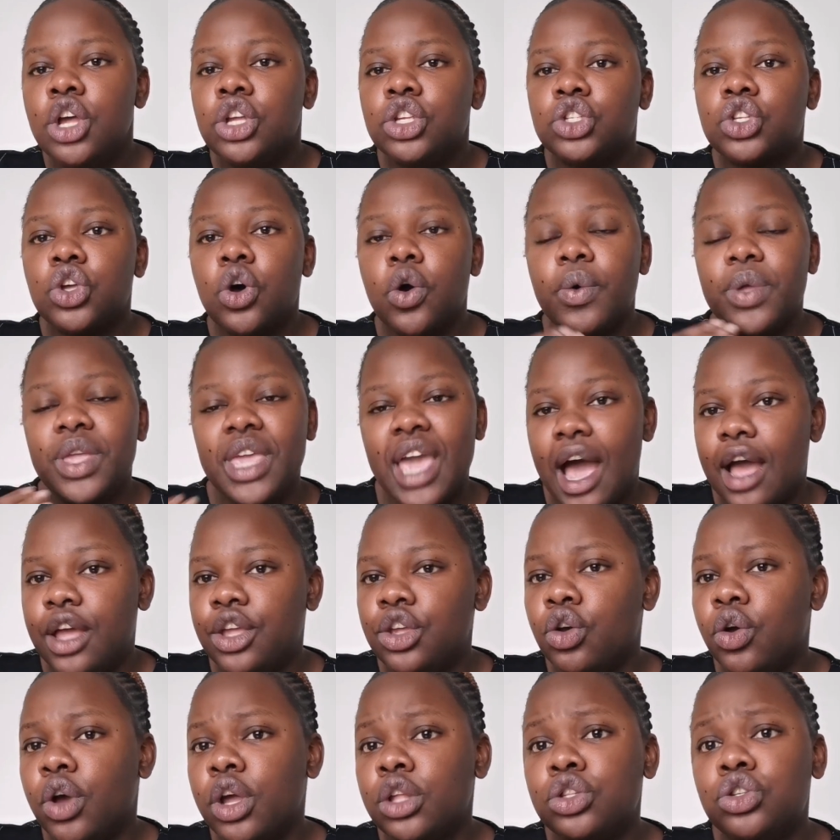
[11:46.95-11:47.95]
So
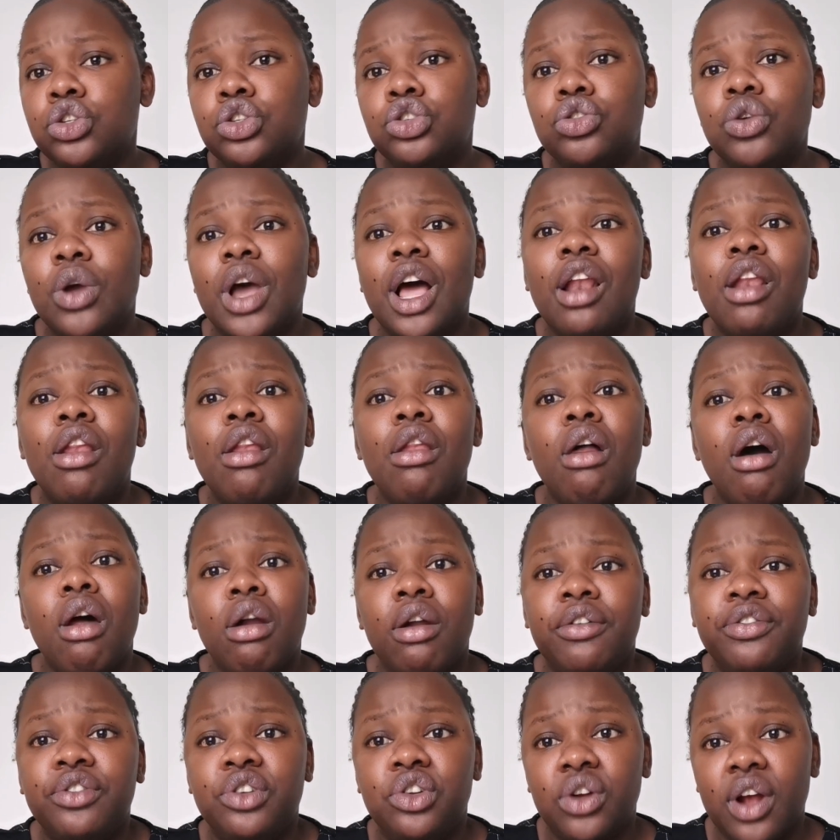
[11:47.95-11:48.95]
yeah, you're going to do a
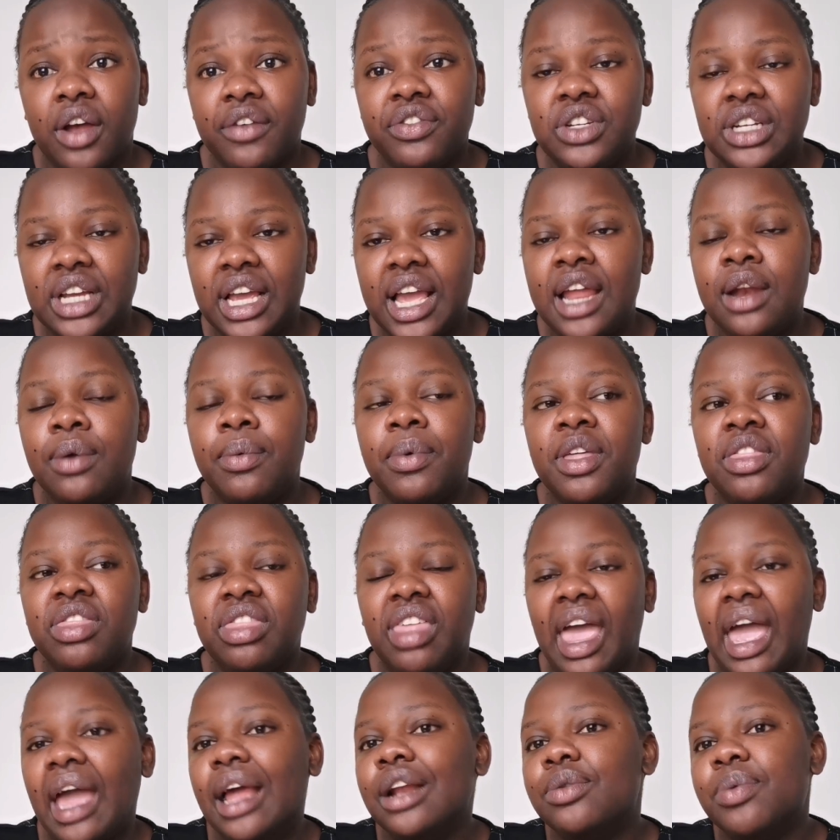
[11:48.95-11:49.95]
lot of drafting, and
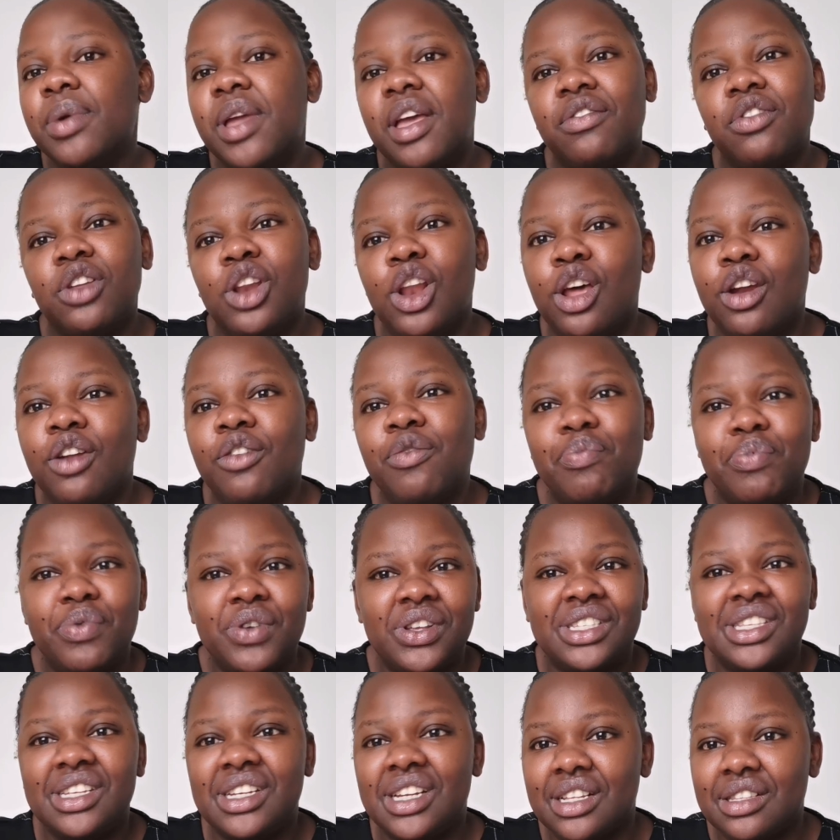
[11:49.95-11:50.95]
with that we have a lot of
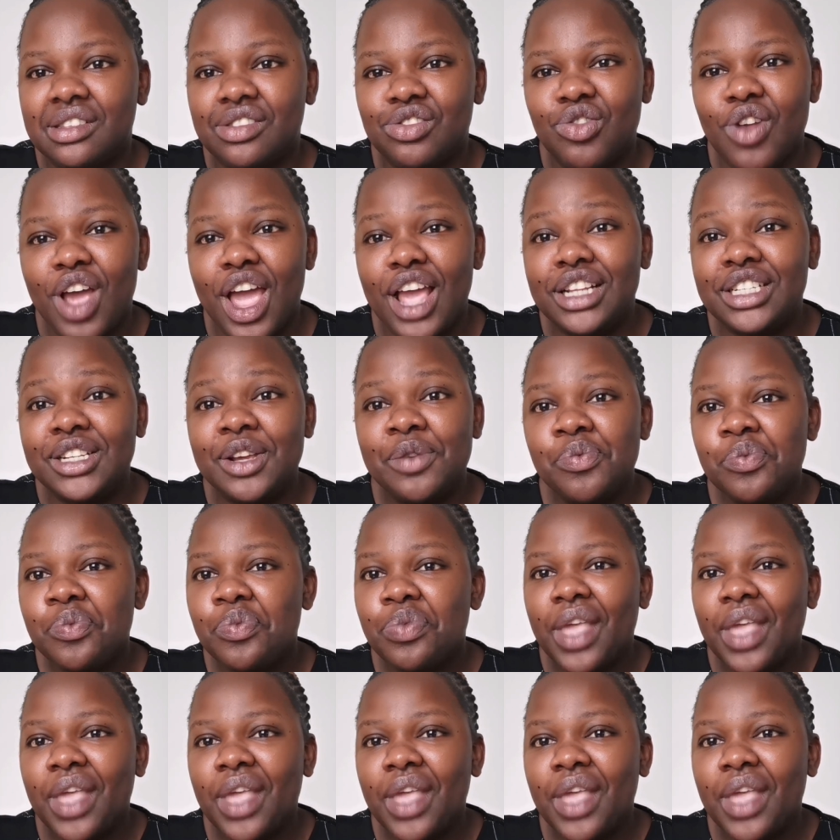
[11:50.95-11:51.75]
precedents, right?